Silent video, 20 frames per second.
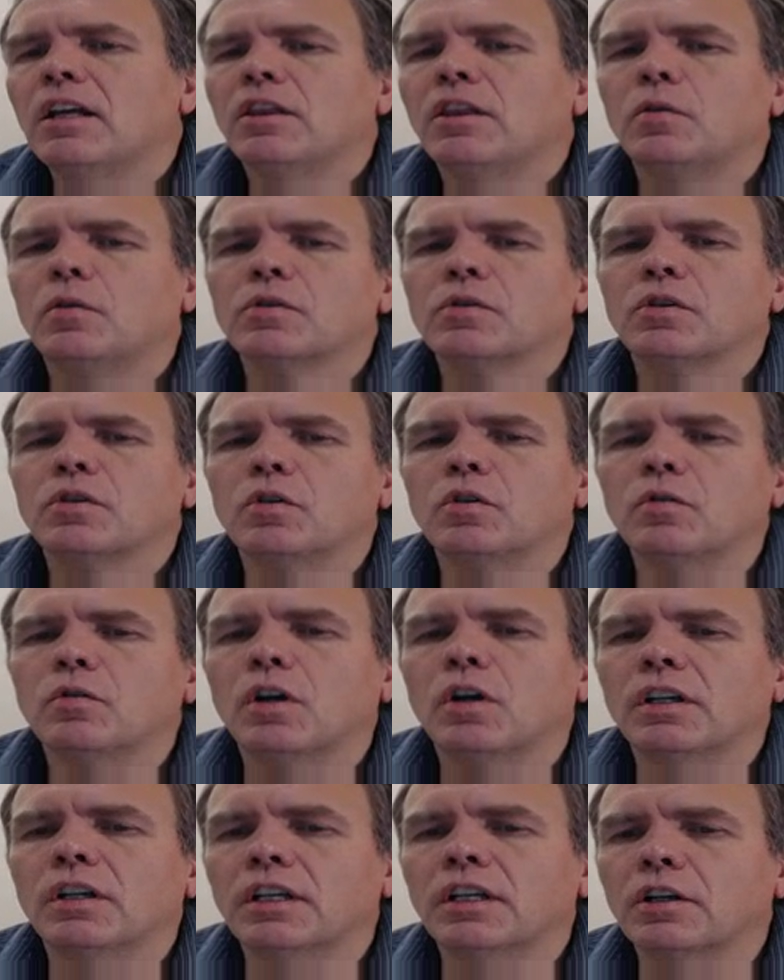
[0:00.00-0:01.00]
there was an
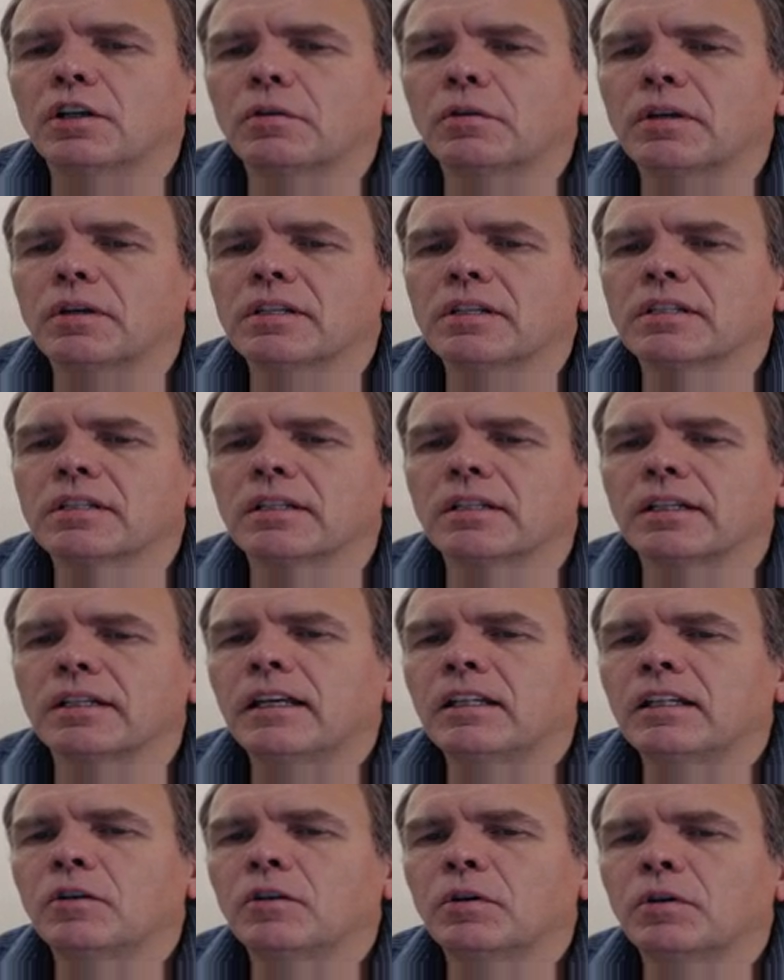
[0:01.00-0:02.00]
overall increase
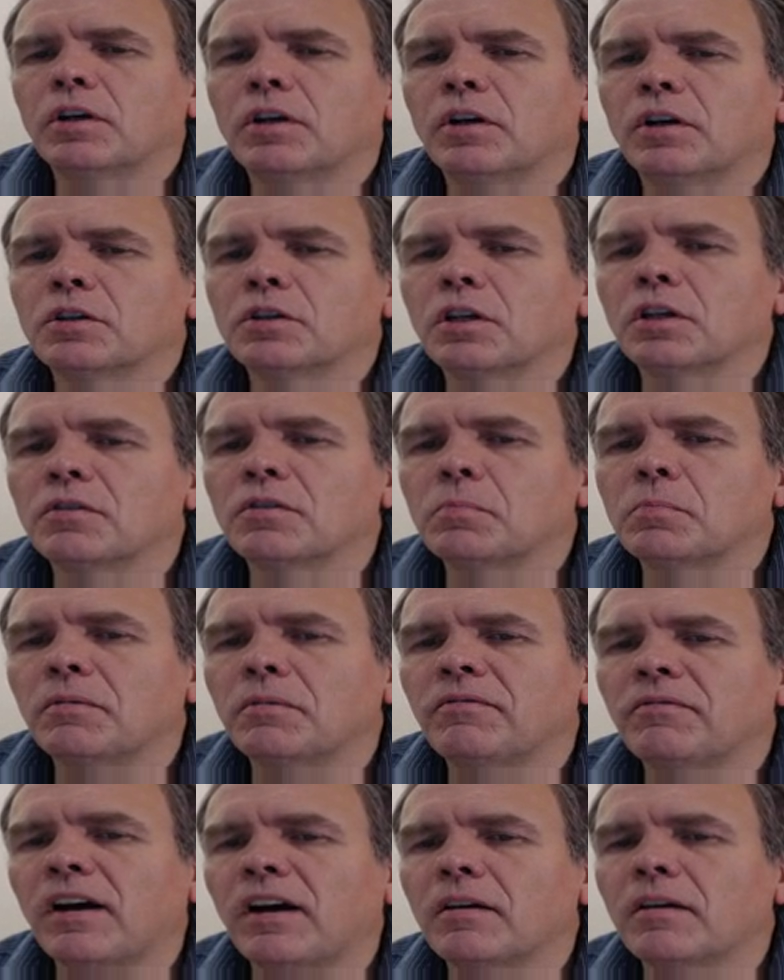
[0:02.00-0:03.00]
in the recurring service,
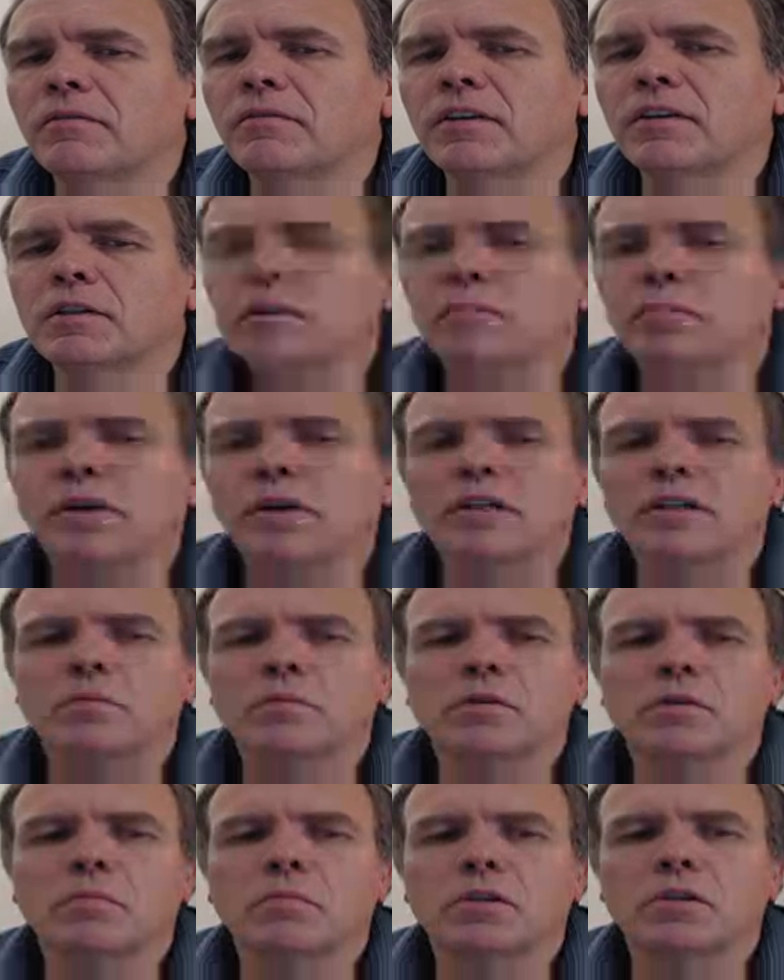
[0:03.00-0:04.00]
but fixed
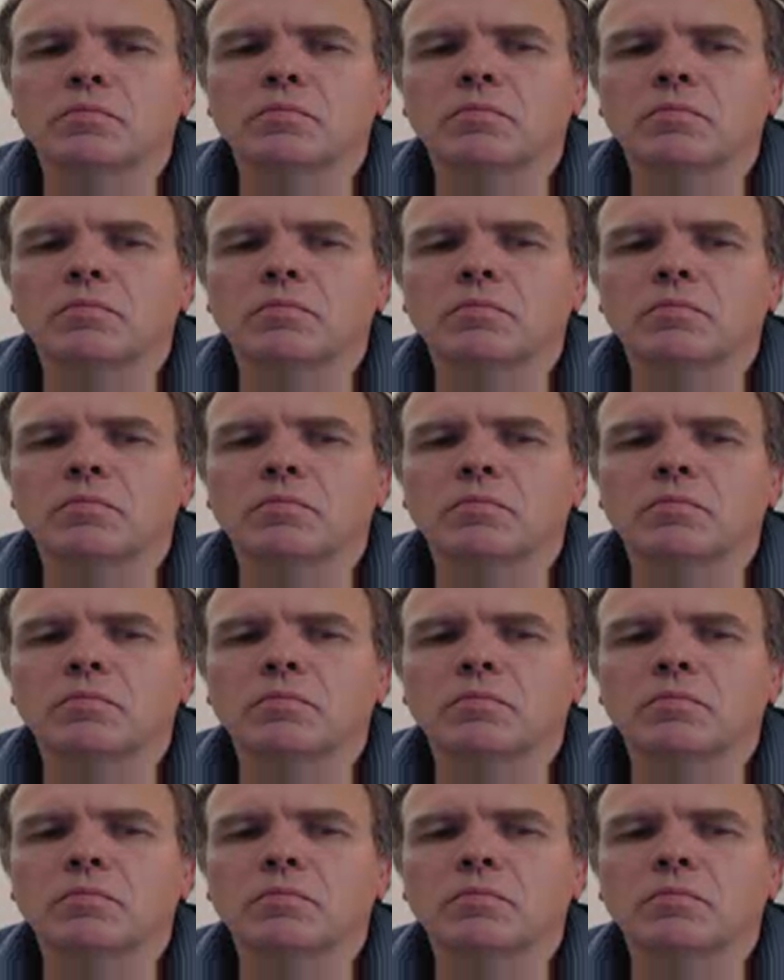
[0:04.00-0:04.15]
price was